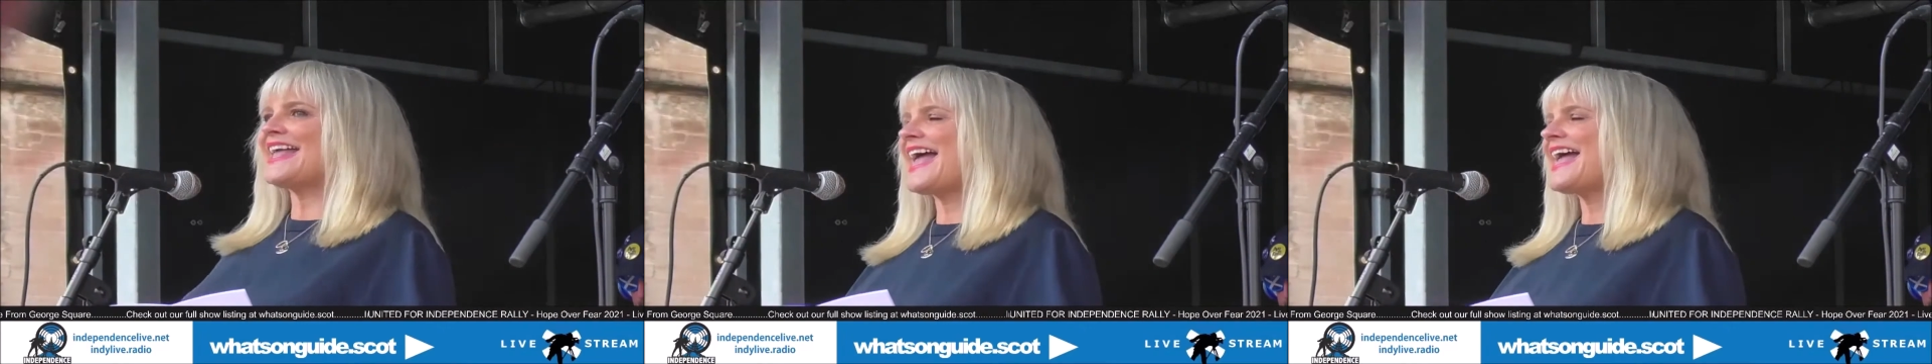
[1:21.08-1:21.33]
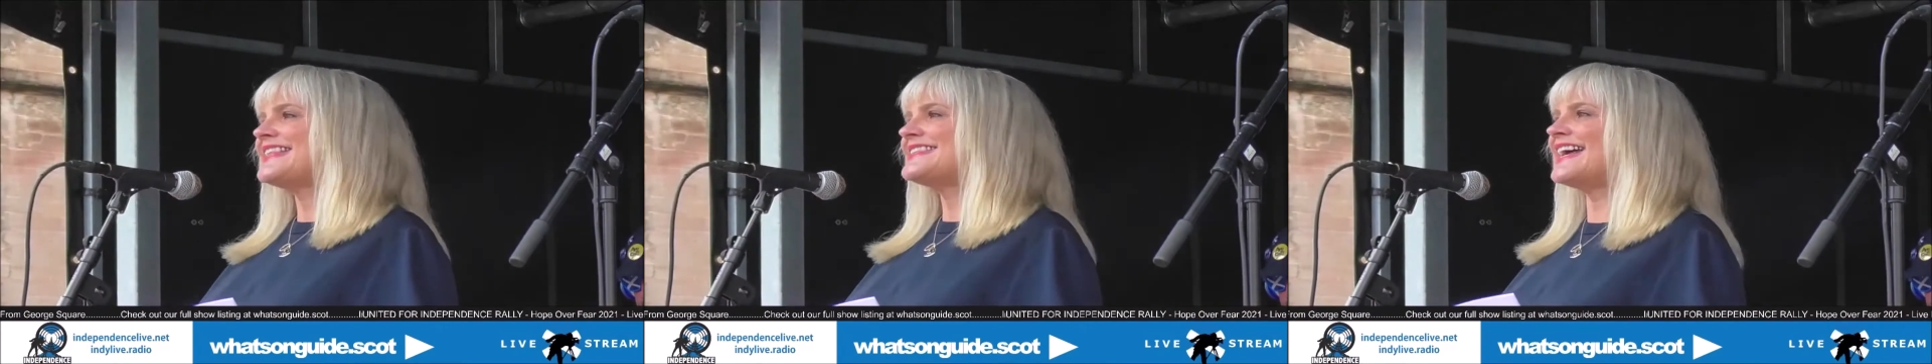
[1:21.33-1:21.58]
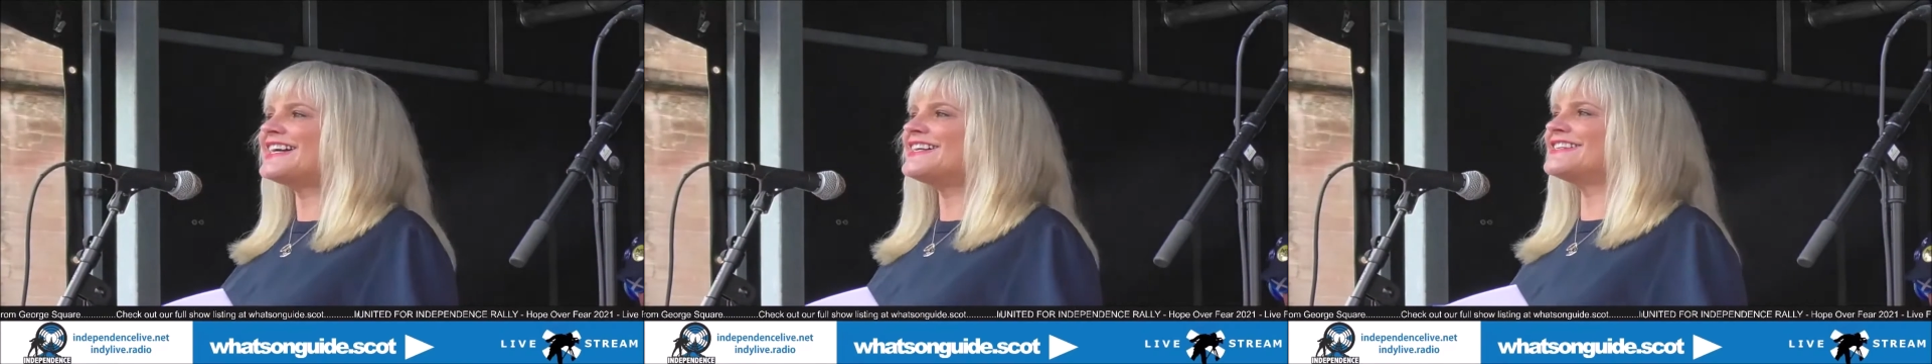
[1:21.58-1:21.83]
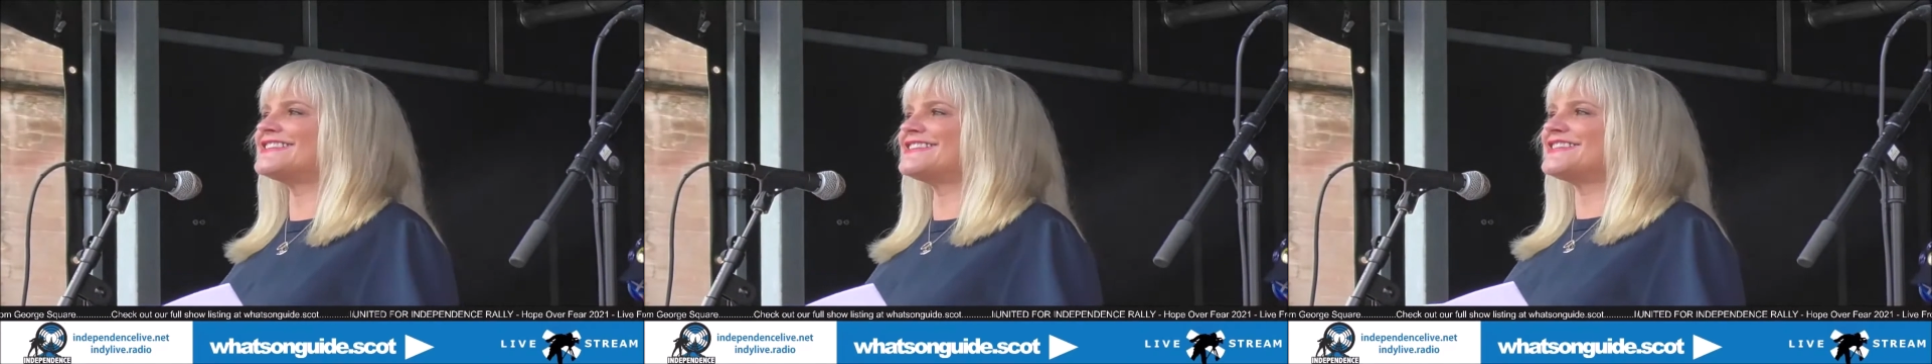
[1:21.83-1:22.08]

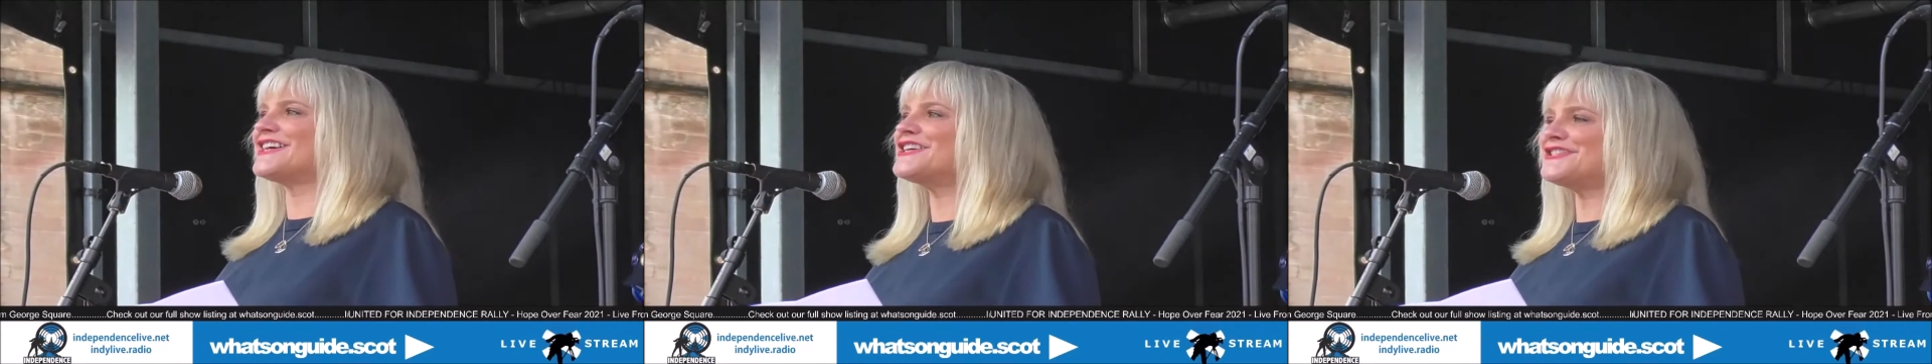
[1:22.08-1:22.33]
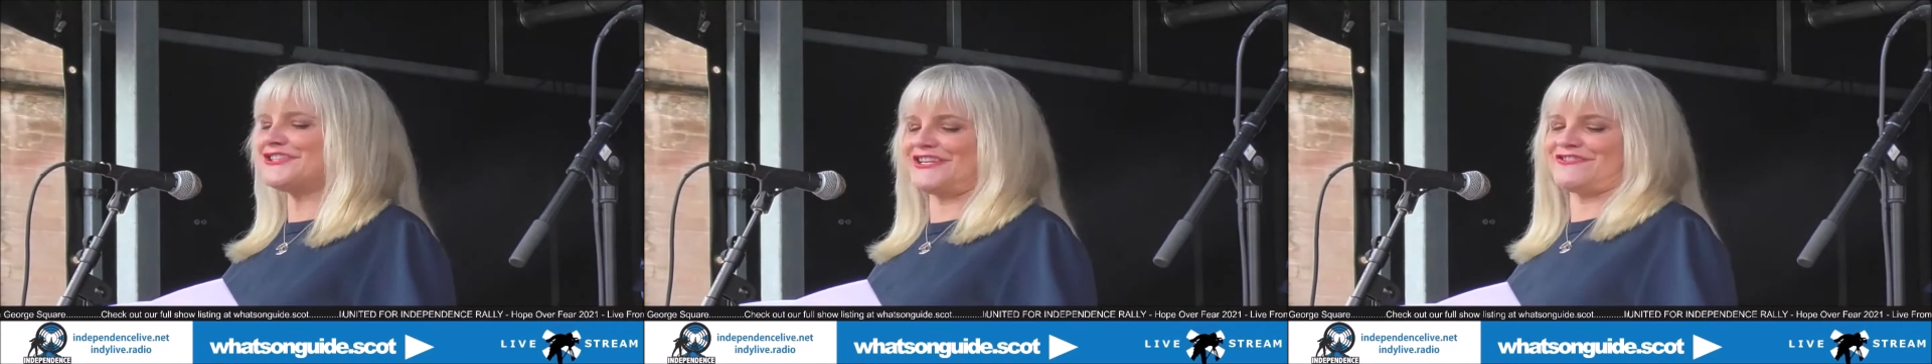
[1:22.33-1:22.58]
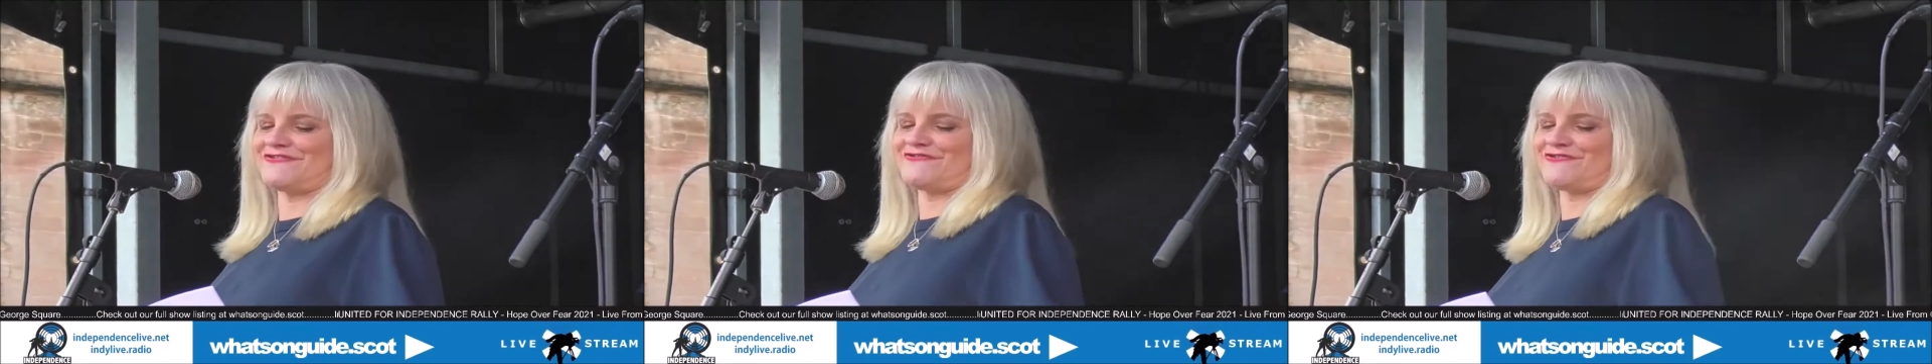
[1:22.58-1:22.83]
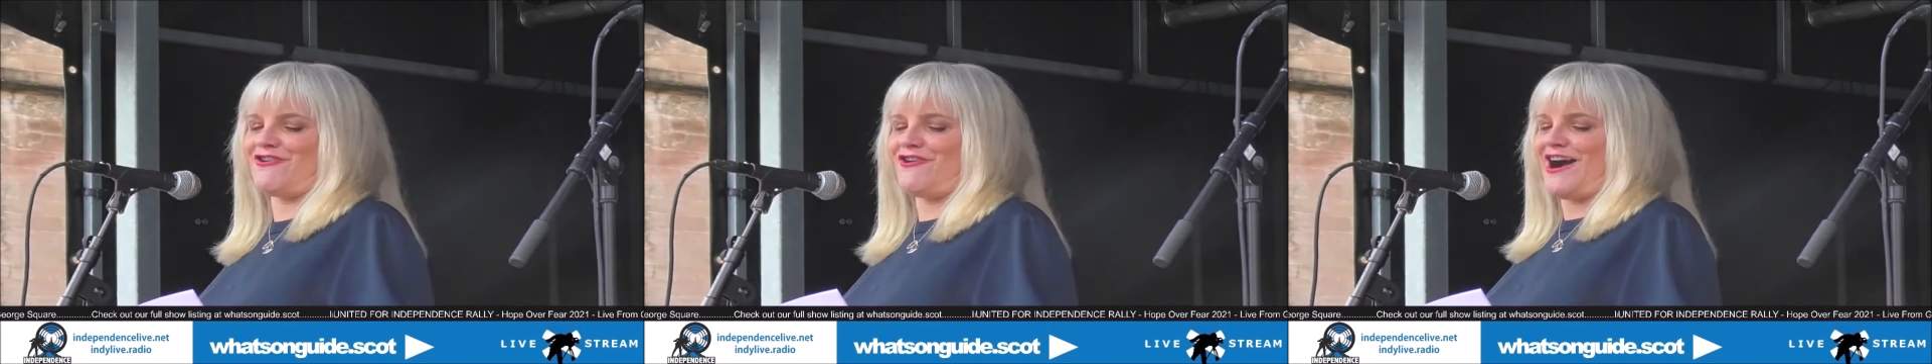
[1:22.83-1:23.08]
Nicola Sturgeon
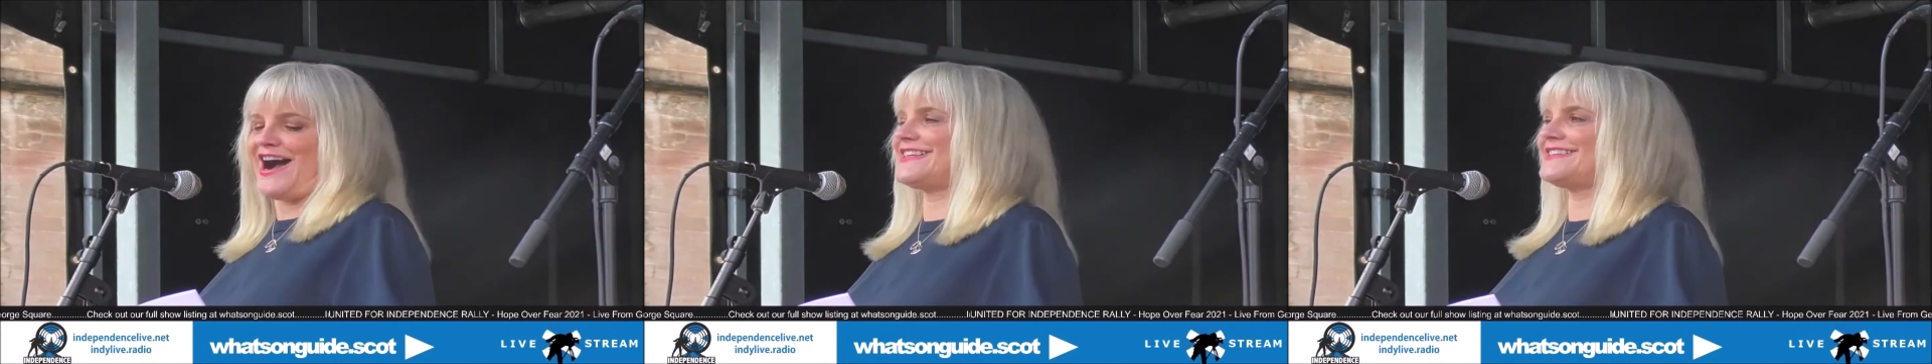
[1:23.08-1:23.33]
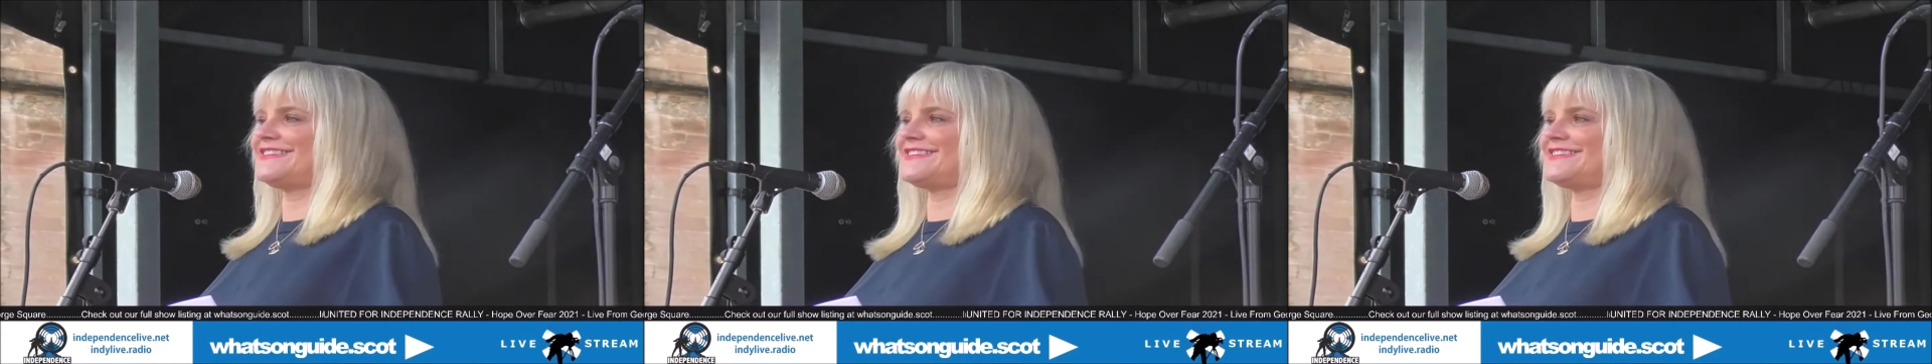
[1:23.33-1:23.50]
wrote a